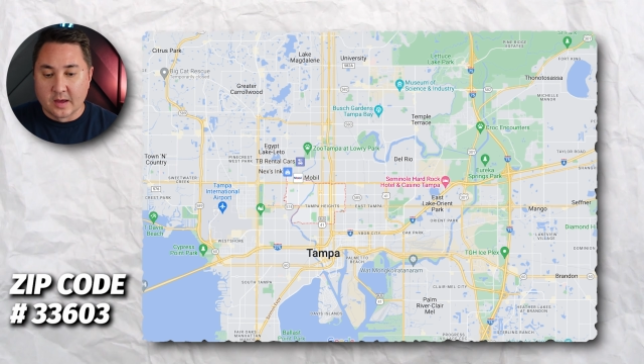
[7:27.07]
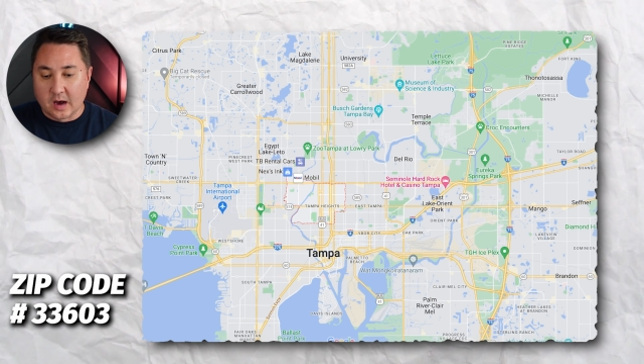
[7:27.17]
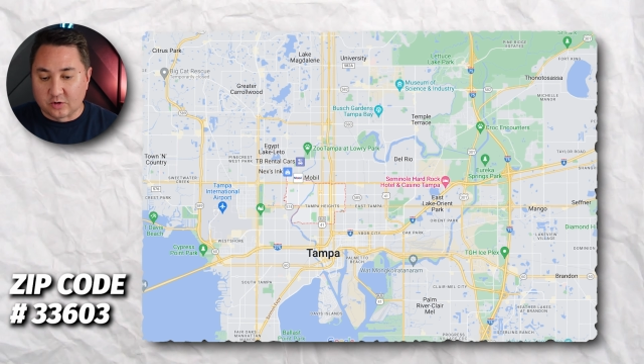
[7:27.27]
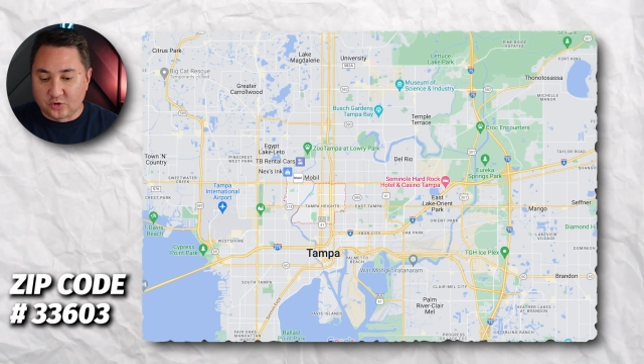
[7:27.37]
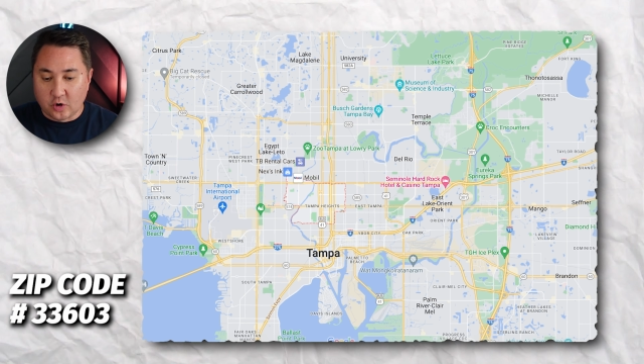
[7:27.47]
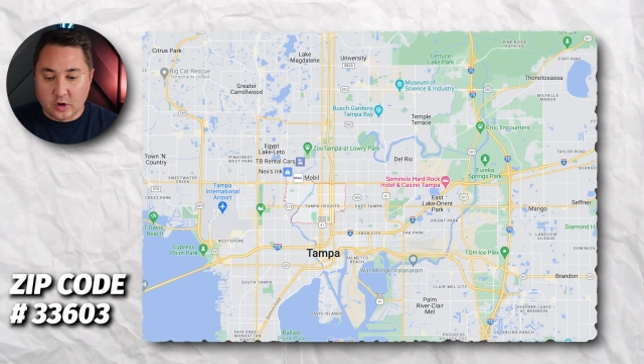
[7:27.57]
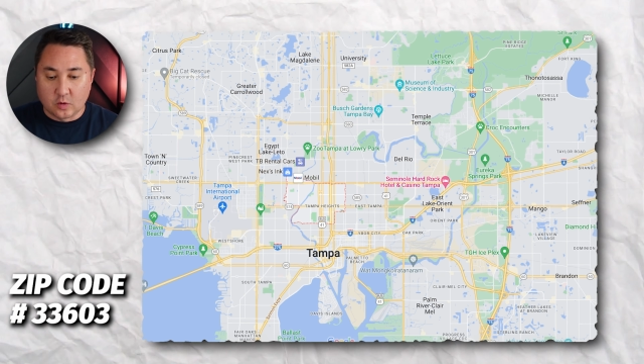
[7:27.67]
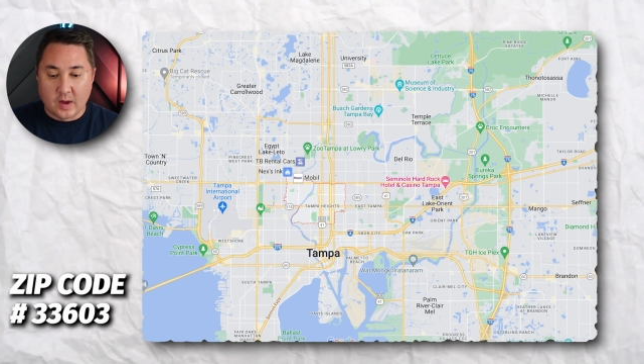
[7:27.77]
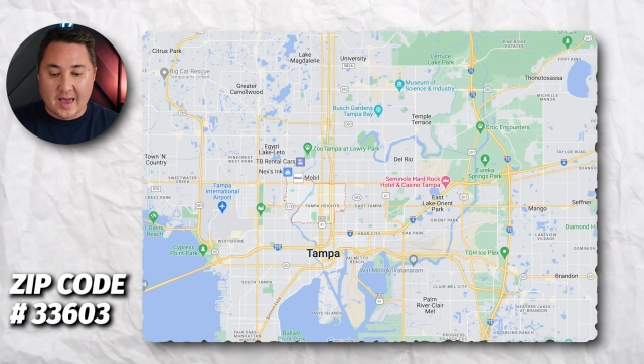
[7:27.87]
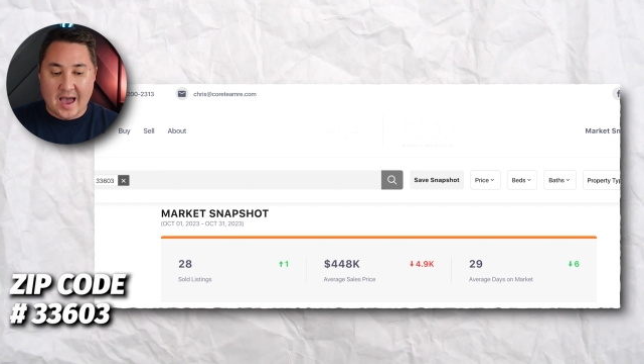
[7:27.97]
I'll show
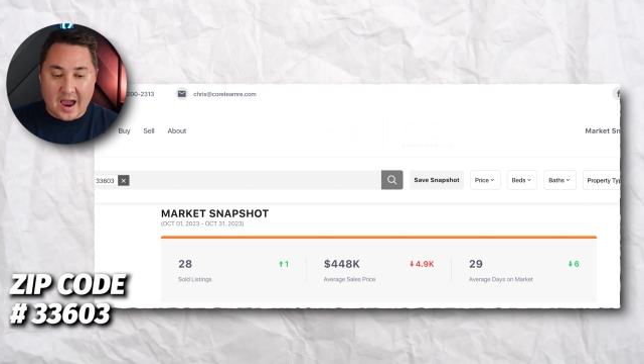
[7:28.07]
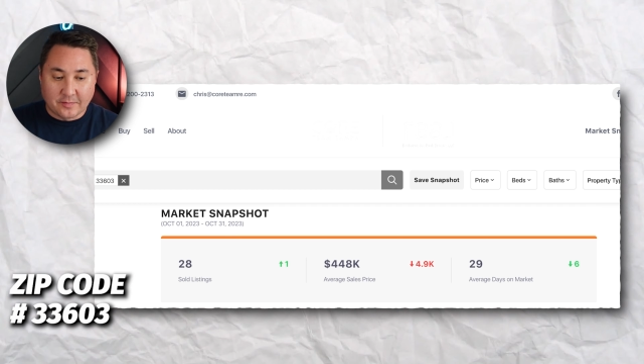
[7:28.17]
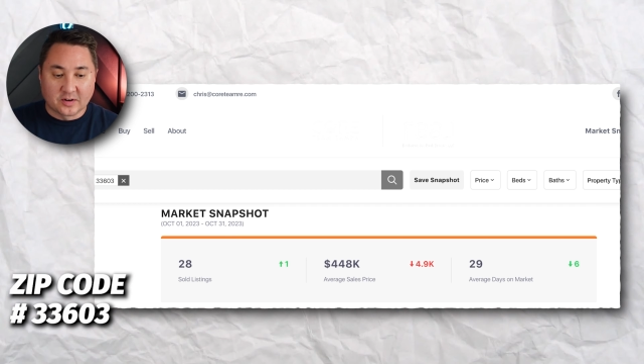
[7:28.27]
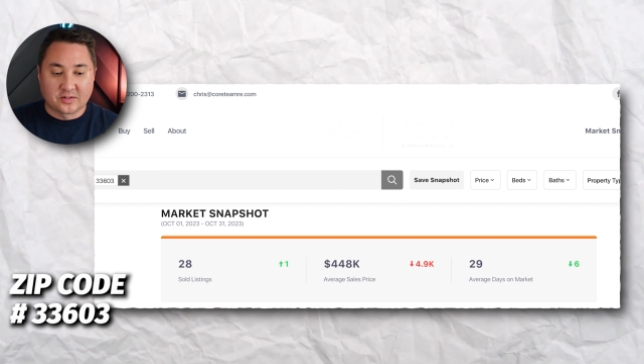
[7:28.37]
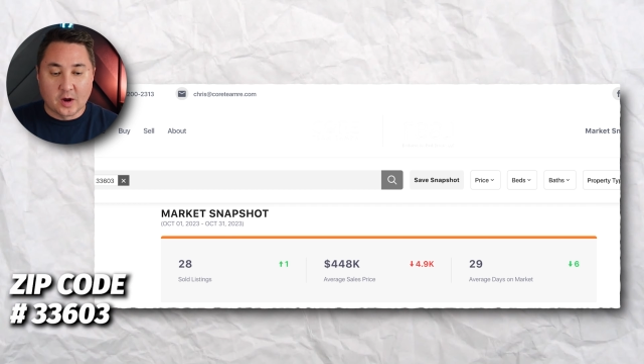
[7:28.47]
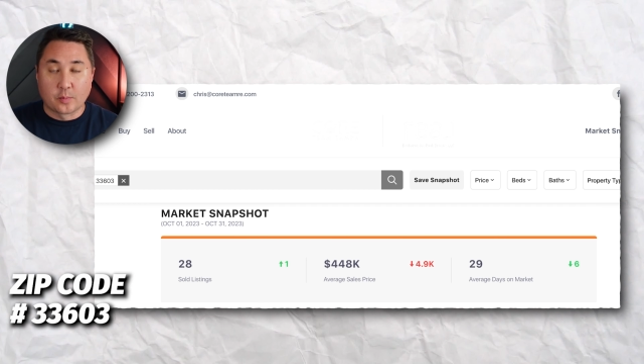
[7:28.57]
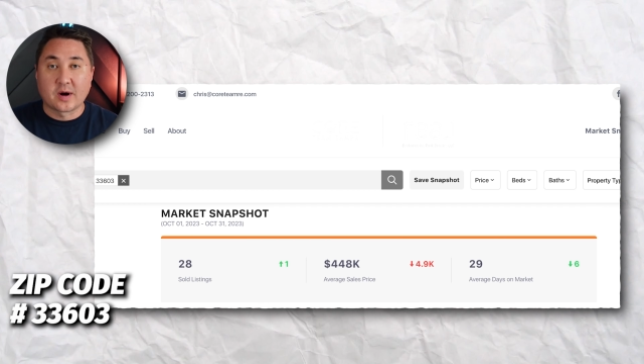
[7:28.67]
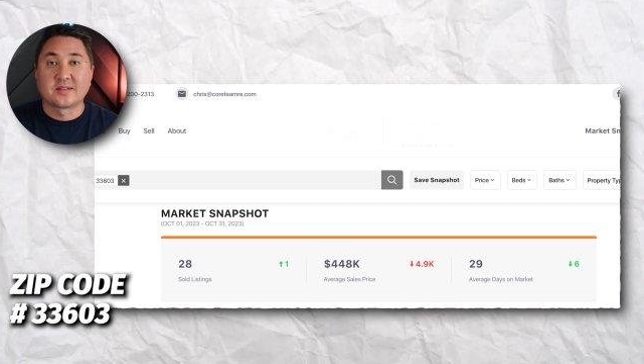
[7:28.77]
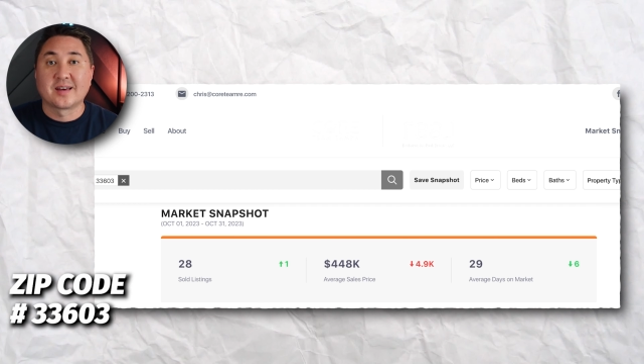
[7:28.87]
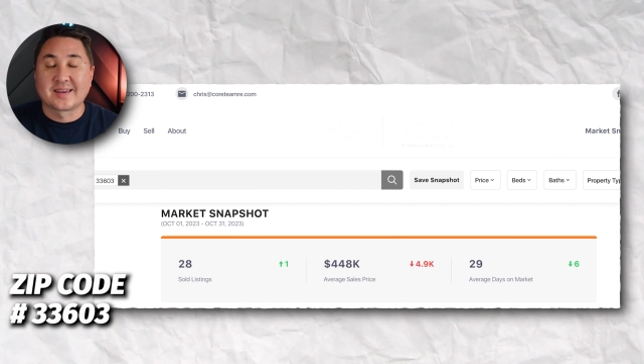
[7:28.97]
you average sale price.